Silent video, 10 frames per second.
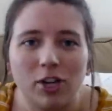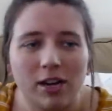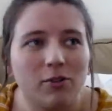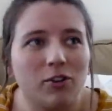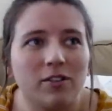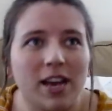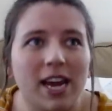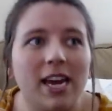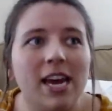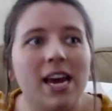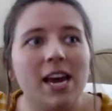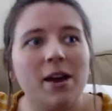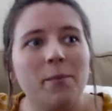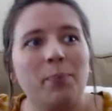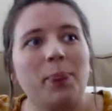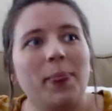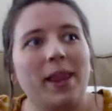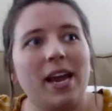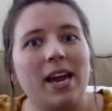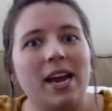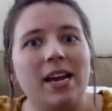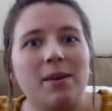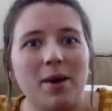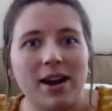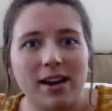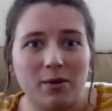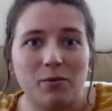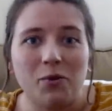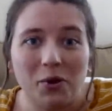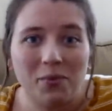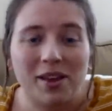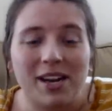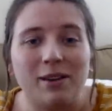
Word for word: And I was just like, in my room that I